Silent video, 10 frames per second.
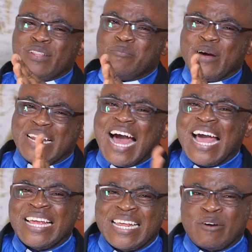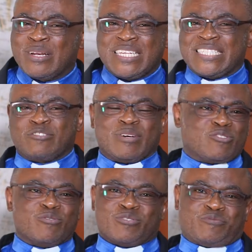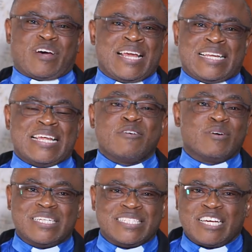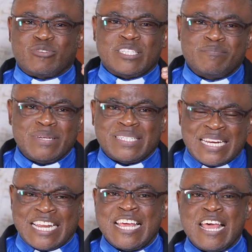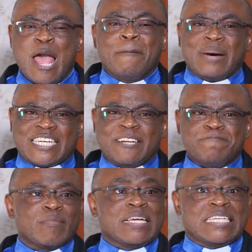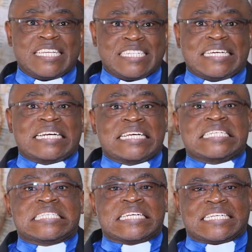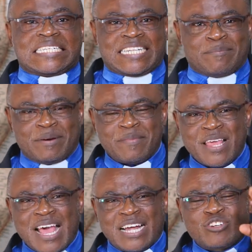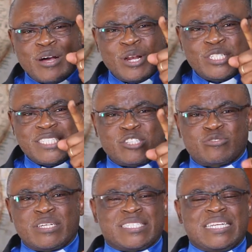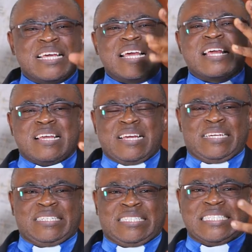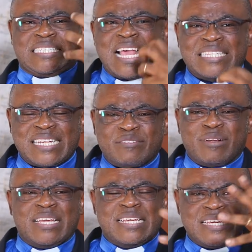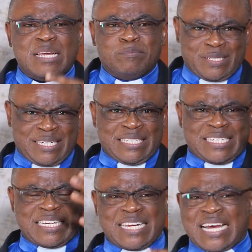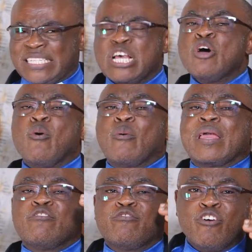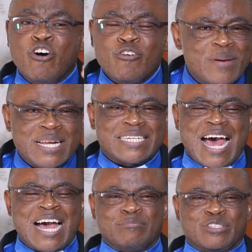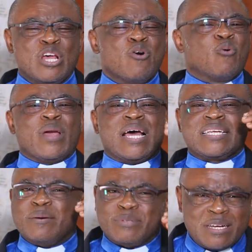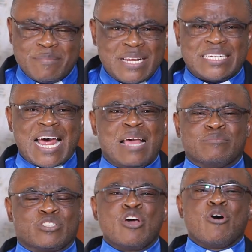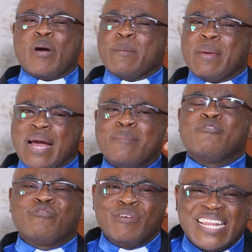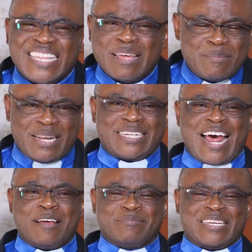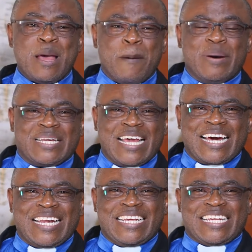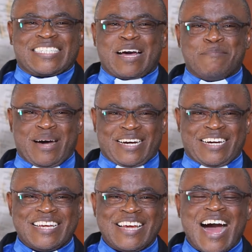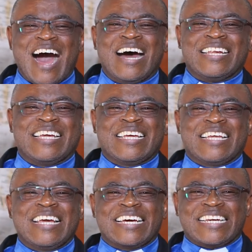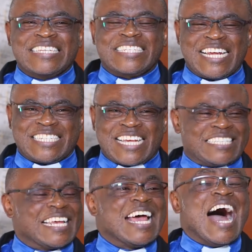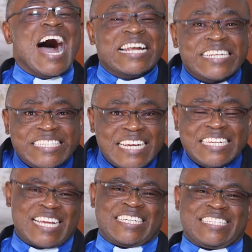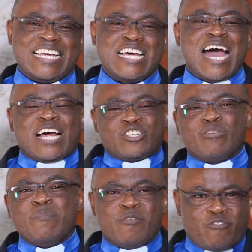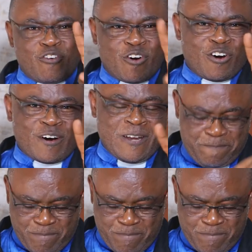of them were in hiding when Jesus was crucified, when Jesus was beaten. But Jesus reinstated them. And so our Lord Jesus Christ desires, actually, he keeps reinstating us. We fall many times. We are tempted many times. We become filthy many times. But he encourages us to come back. And he reinstates us and sends us. And so before God,